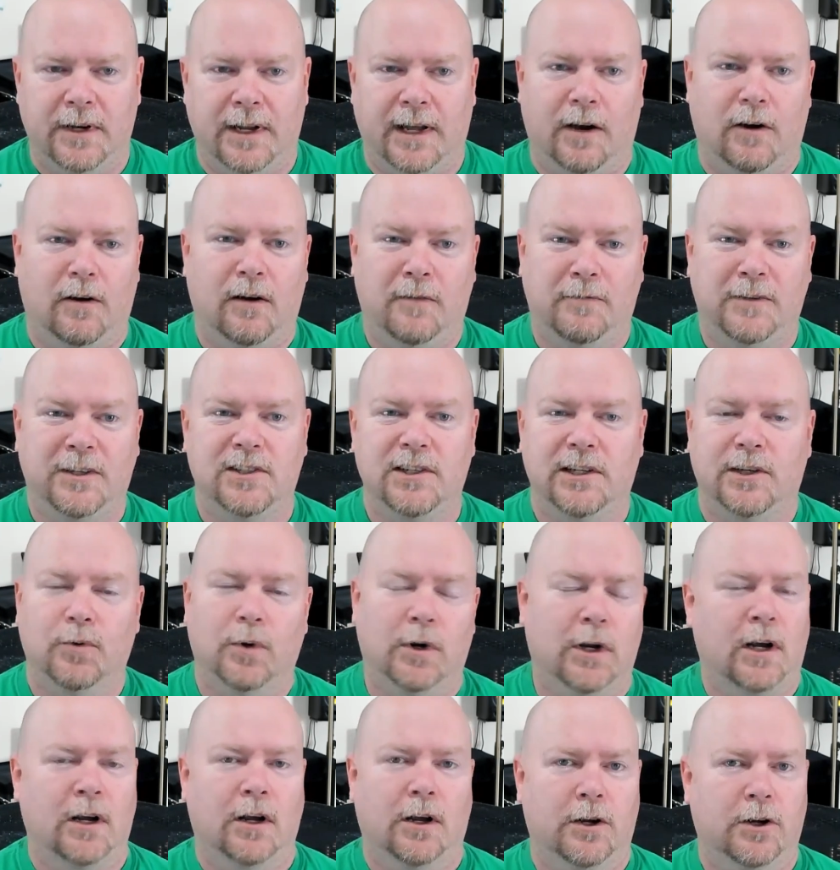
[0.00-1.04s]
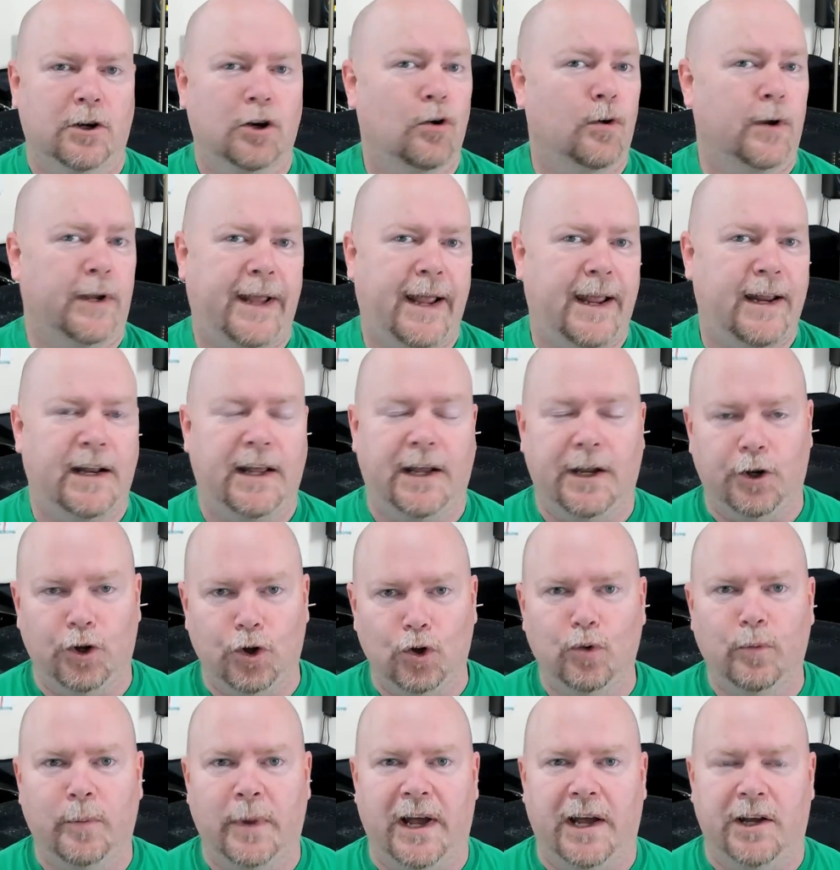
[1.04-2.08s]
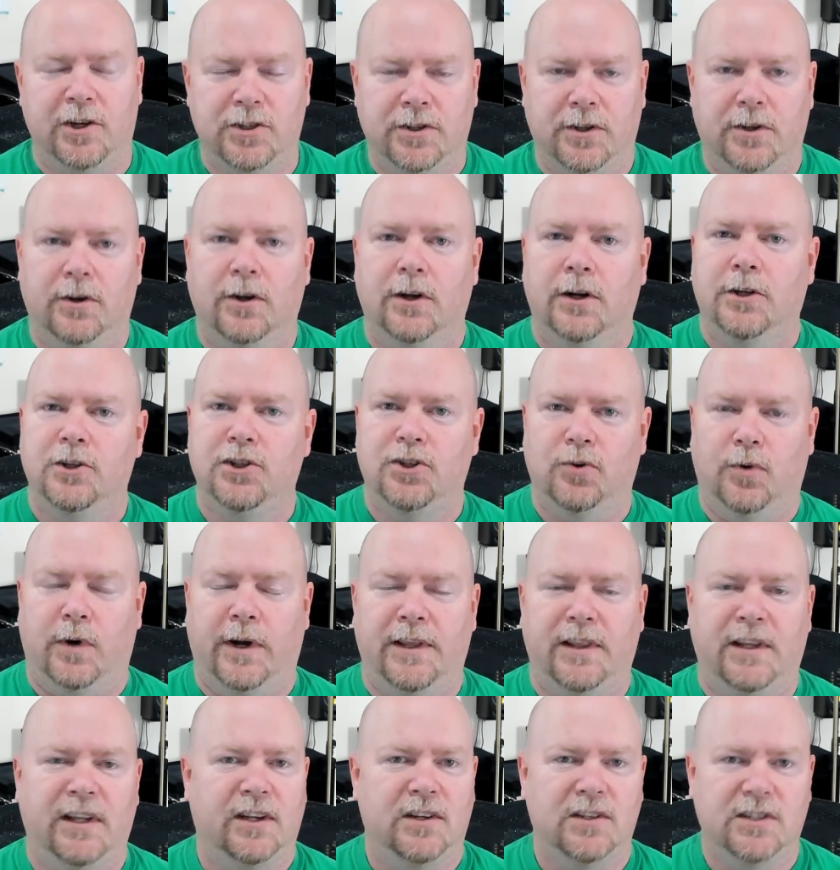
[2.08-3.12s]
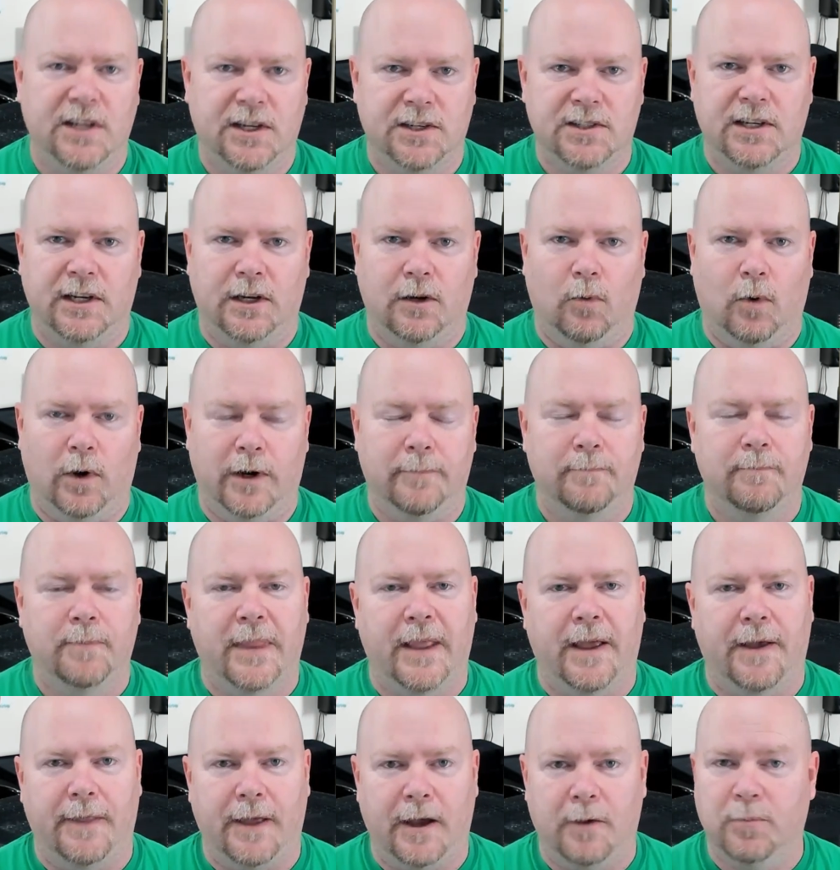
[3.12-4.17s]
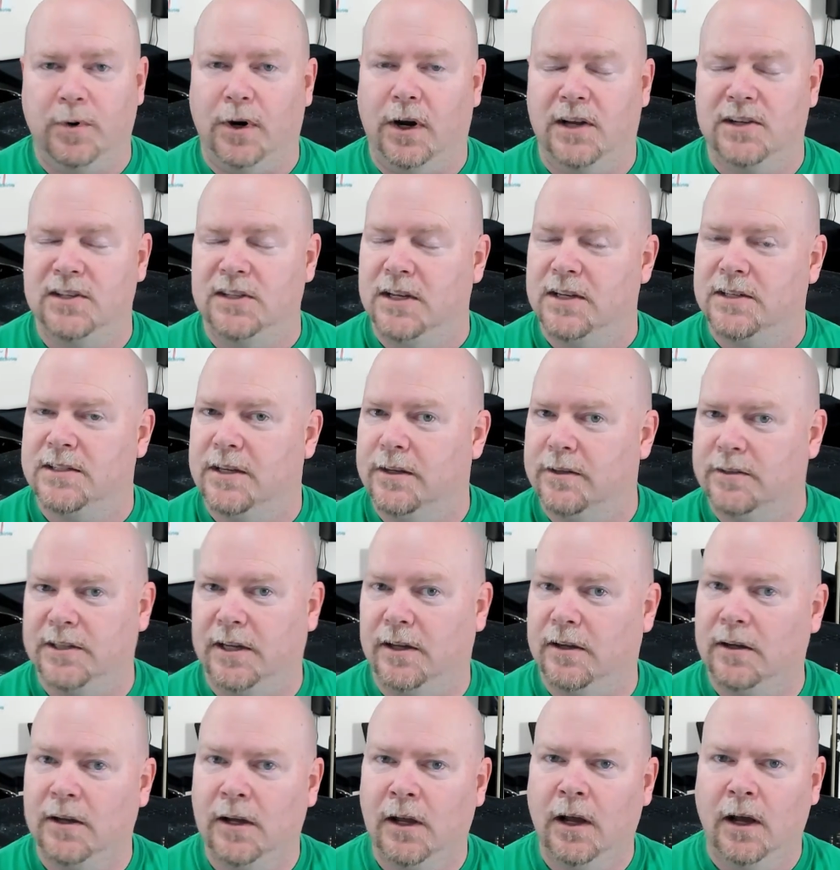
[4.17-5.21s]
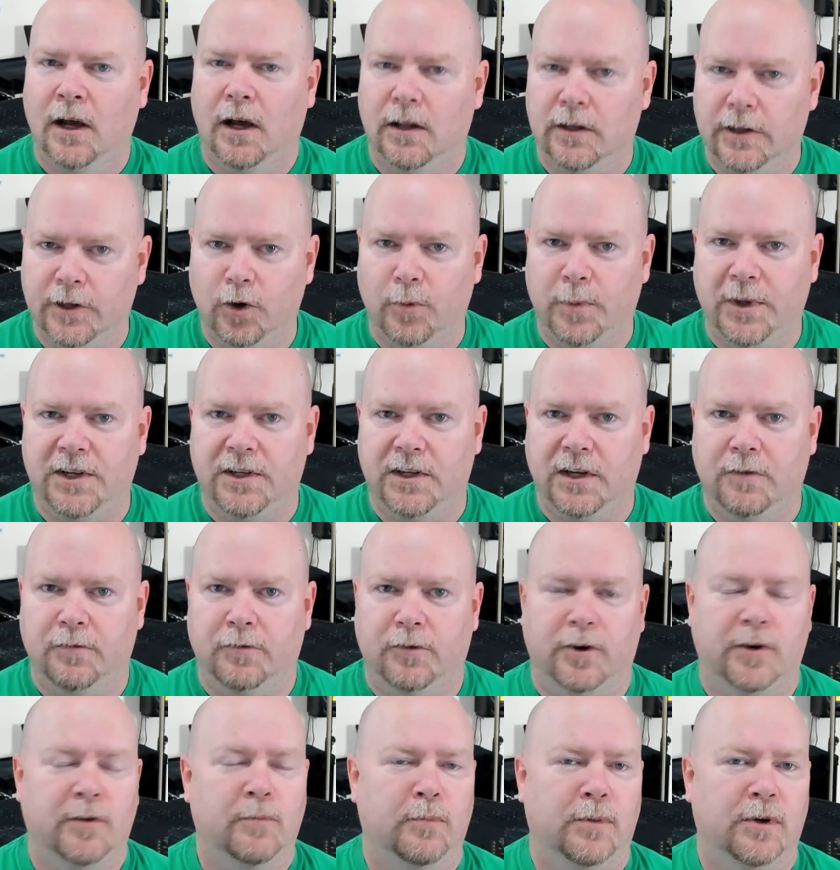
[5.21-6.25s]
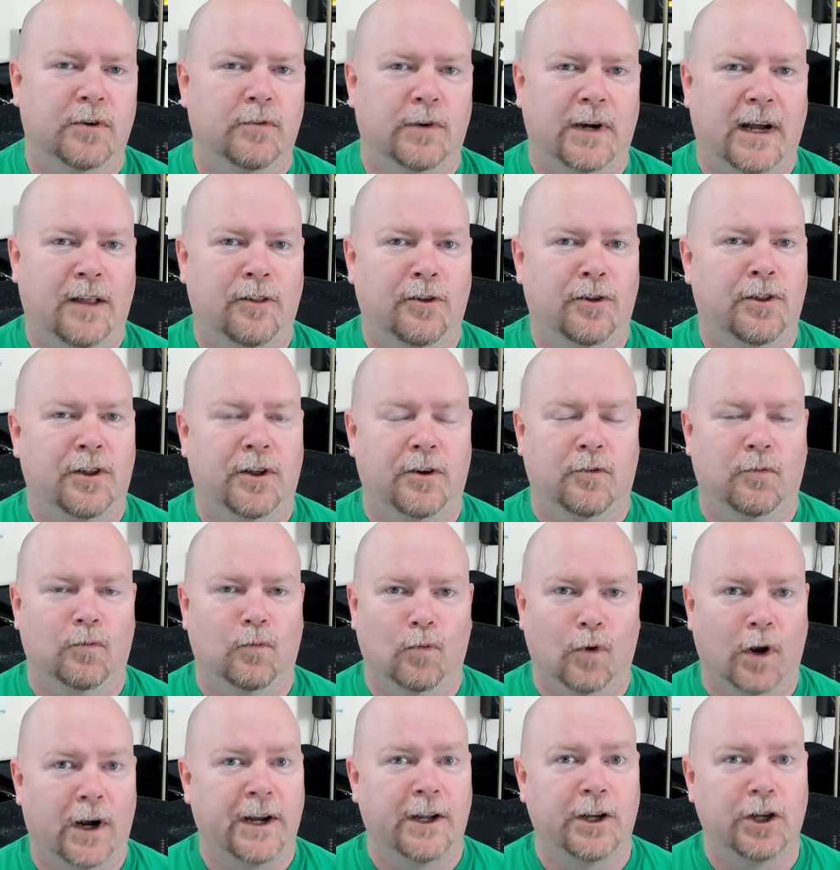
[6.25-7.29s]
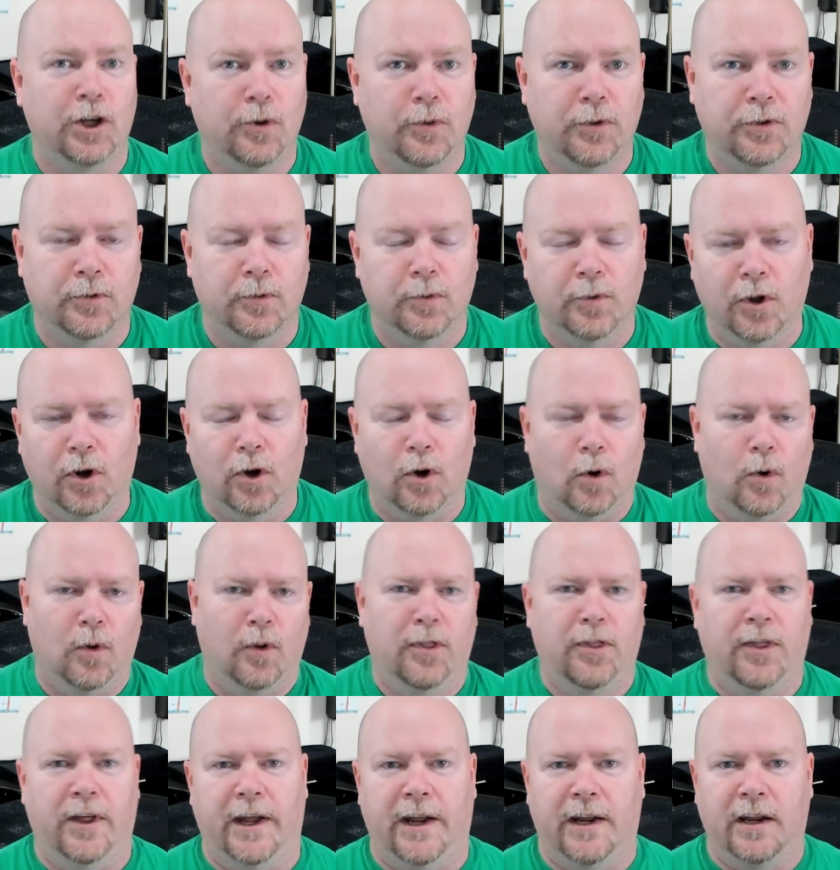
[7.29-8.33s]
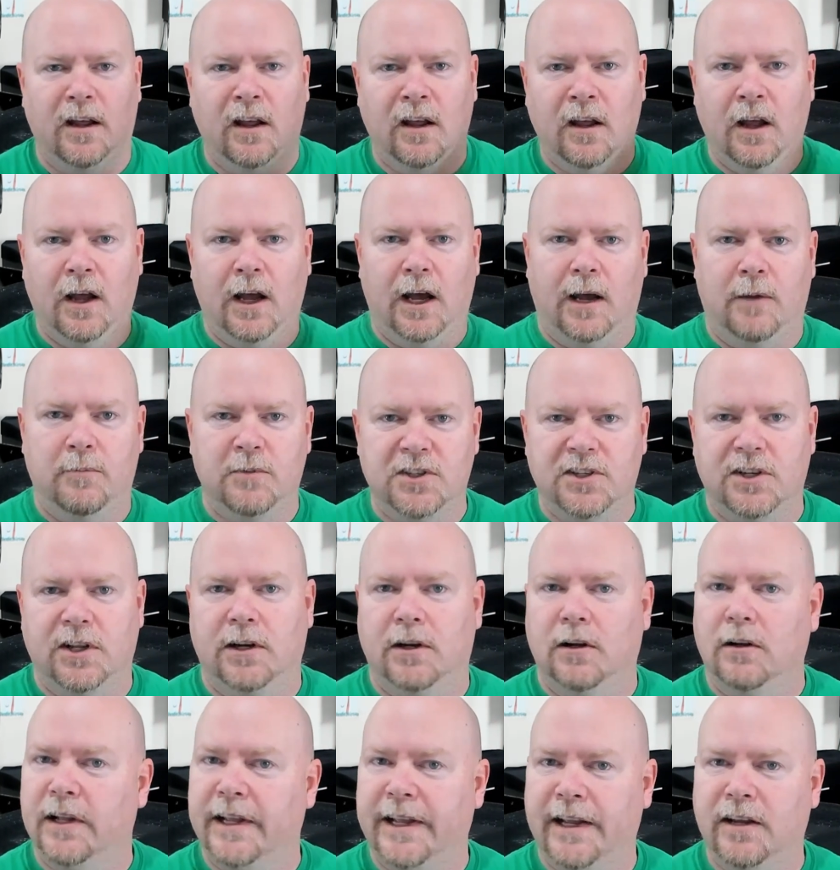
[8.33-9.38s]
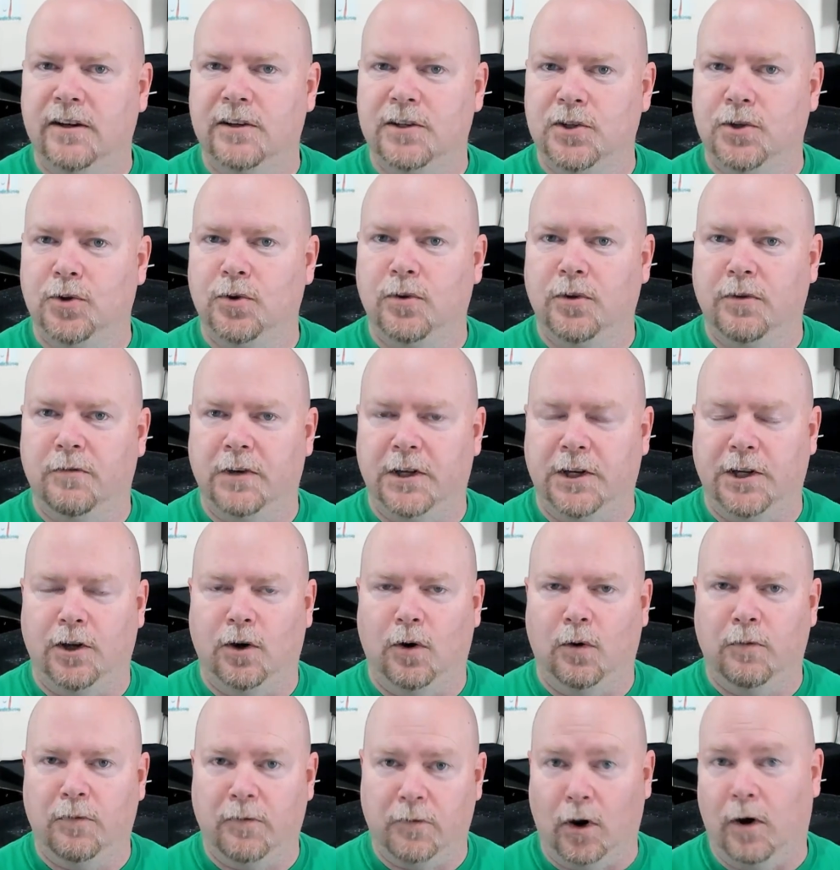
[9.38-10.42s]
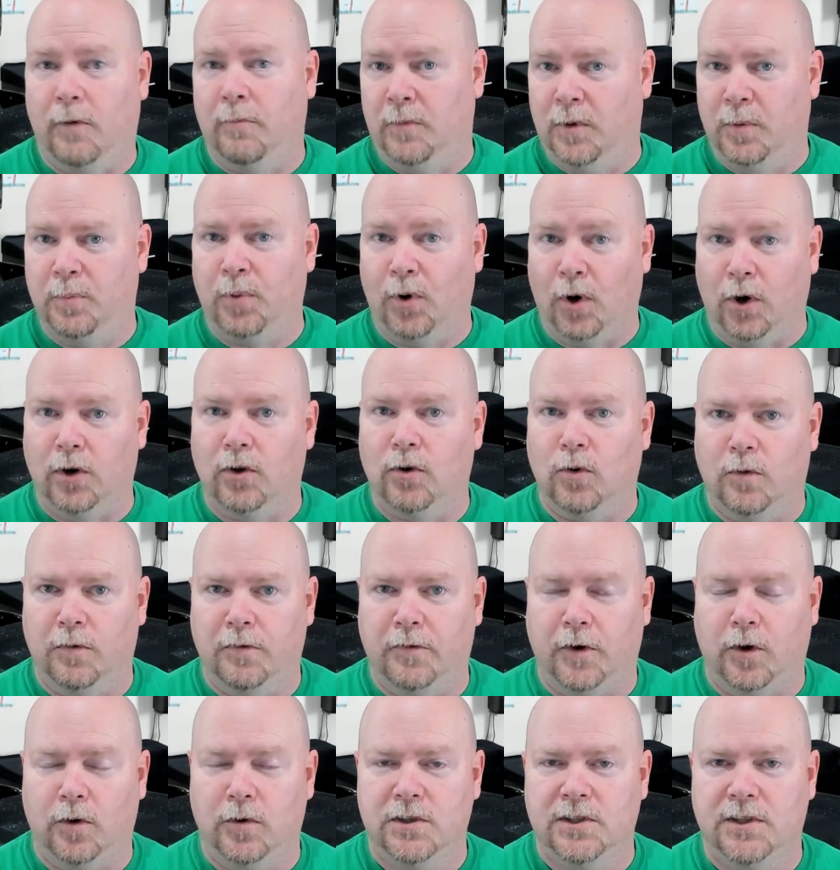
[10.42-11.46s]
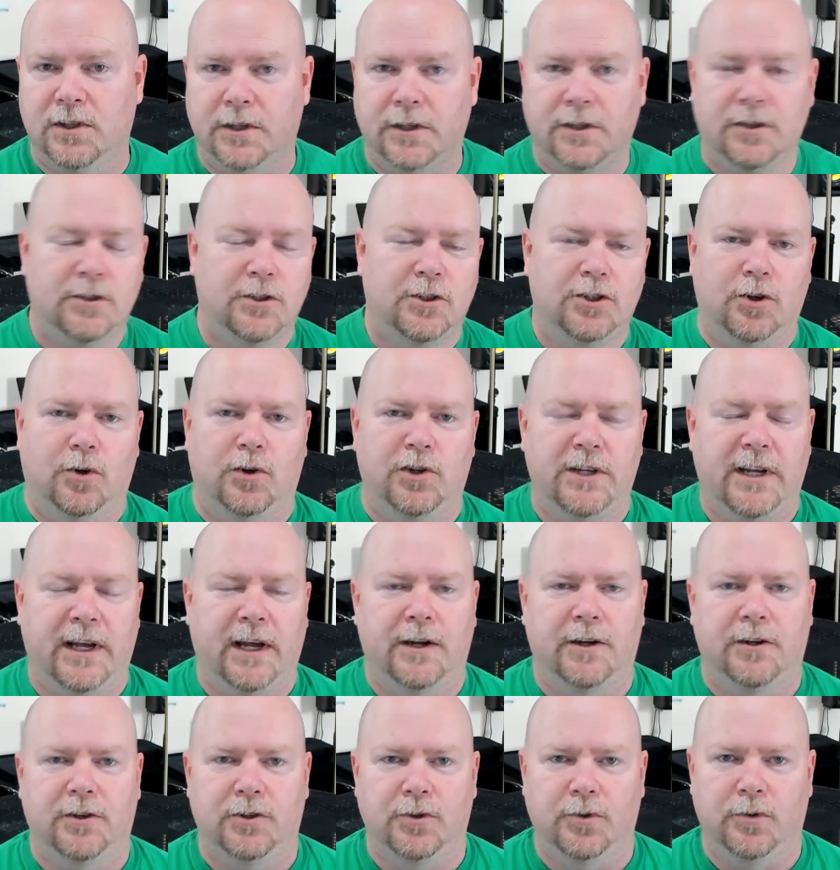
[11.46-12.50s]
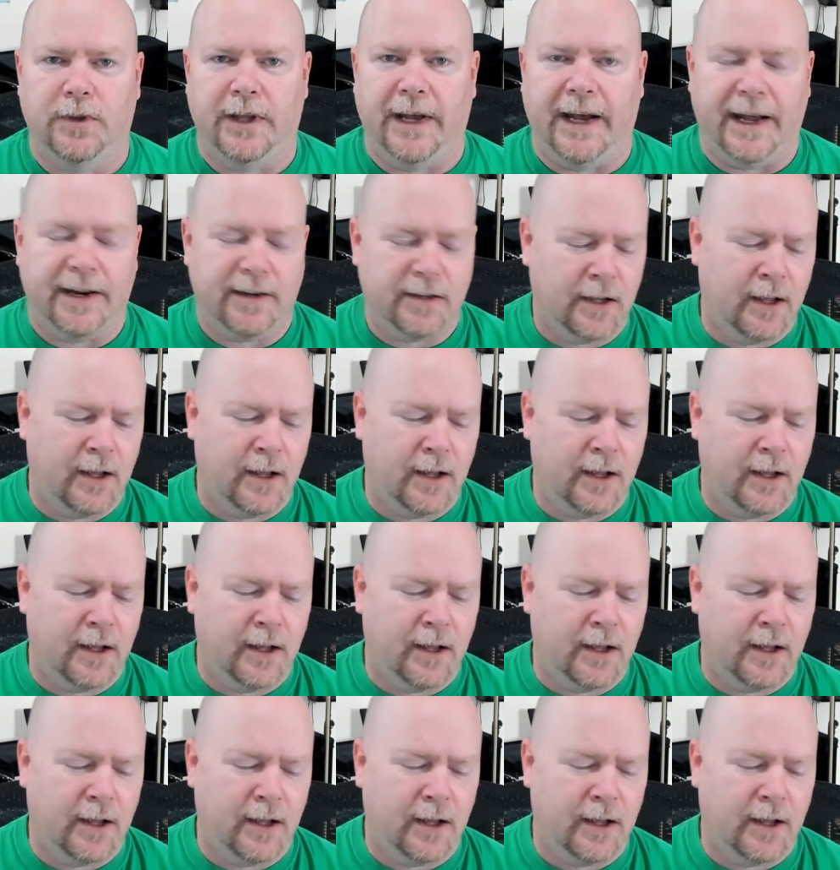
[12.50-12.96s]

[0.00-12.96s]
Now, obviously, we're not going to create a new mesh. They're going to join the existing one. And that process is a little bit different, but rather than running you through the whole thing, I'm just going to link to the video from the Particle folks that shows you how to do that.